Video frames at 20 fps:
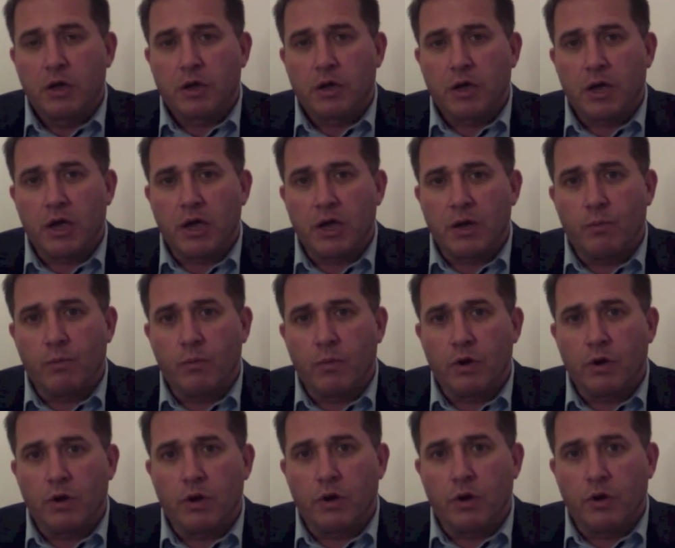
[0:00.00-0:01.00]
came
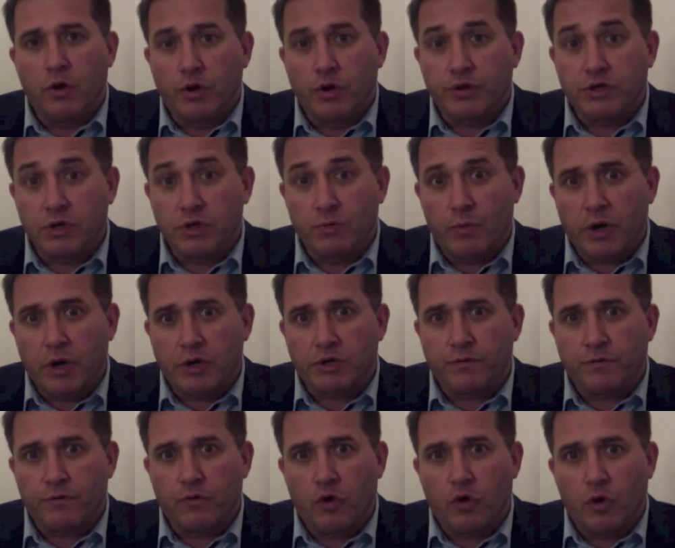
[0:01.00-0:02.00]
not so much
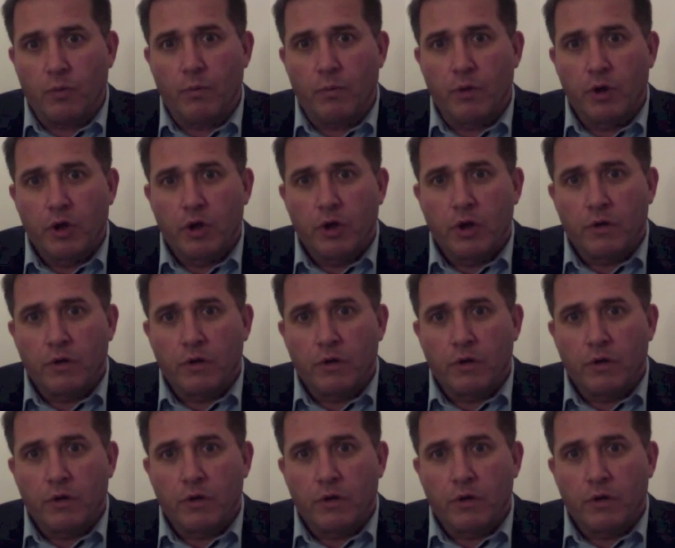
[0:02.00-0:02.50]
from